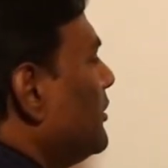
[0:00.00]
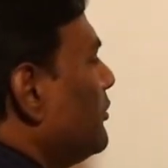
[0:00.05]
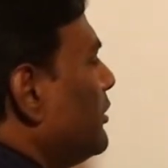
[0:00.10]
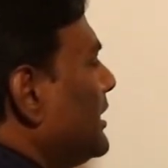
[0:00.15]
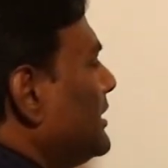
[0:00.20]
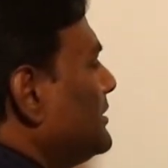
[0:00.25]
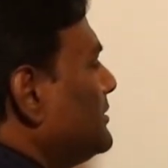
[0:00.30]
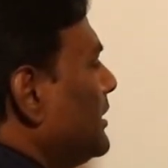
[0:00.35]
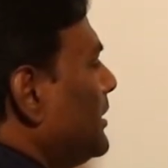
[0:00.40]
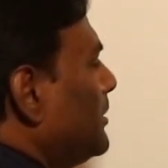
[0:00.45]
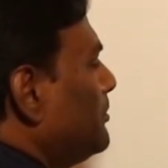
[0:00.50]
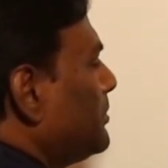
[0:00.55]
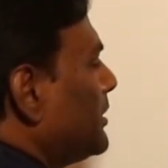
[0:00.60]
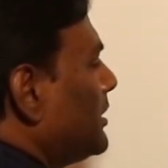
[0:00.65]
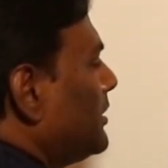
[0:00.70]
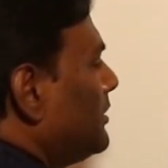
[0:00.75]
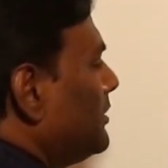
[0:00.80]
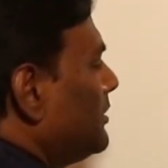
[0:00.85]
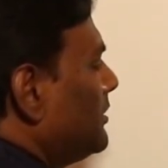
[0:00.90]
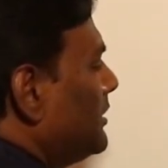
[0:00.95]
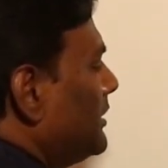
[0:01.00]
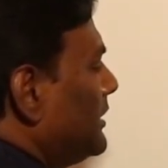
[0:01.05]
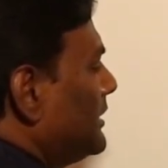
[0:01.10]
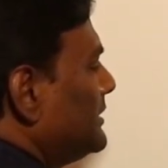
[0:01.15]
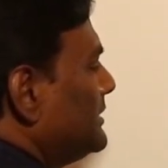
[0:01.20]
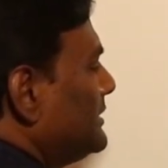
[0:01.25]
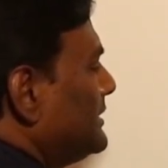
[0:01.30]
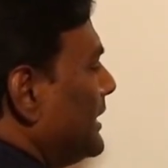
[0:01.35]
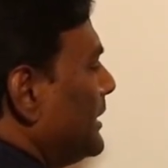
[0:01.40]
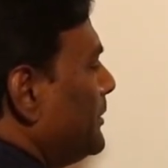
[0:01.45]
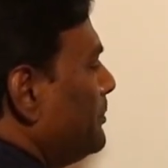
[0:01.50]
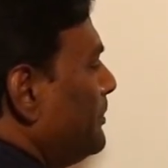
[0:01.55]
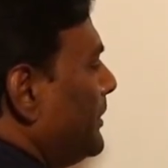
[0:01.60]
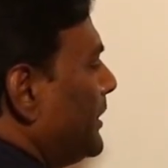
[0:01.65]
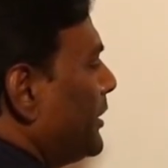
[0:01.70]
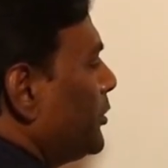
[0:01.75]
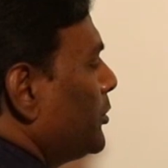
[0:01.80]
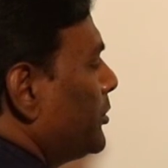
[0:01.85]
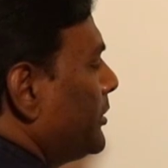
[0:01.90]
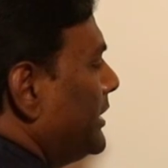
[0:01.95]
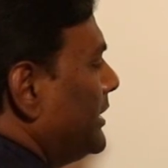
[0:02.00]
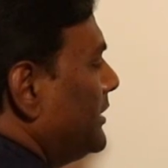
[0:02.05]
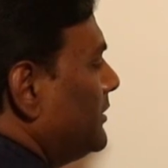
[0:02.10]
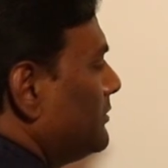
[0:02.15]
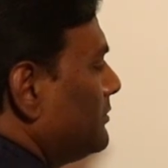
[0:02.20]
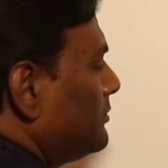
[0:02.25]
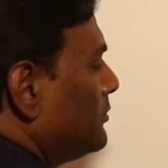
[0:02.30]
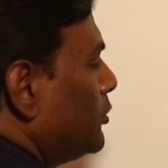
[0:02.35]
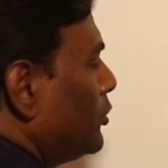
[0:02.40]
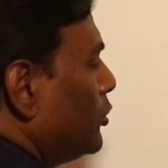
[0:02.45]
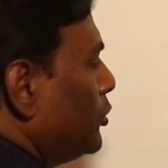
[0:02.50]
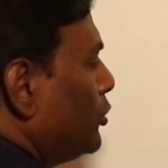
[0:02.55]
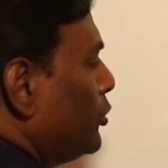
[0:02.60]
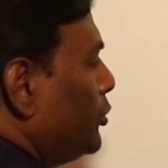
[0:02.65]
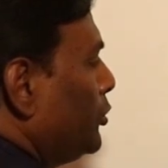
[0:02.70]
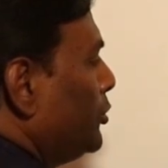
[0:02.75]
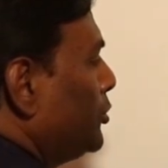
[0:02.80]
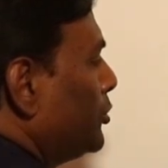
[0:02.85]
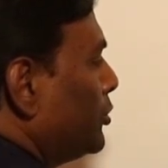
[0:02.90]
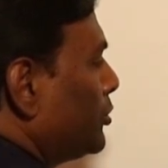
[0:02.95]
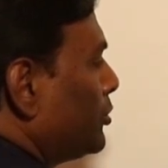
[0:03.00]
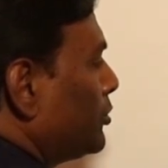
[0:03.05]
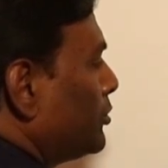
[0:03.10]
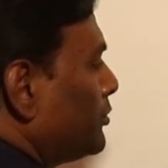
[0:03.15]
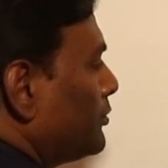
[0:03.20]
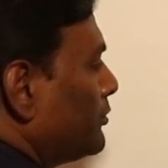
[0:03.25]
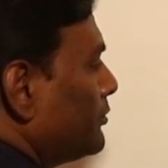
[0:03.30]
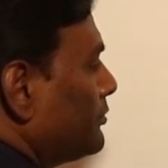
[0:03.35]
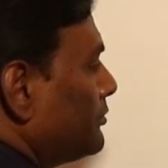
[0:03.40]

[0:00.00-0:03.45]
for example, Z per unit new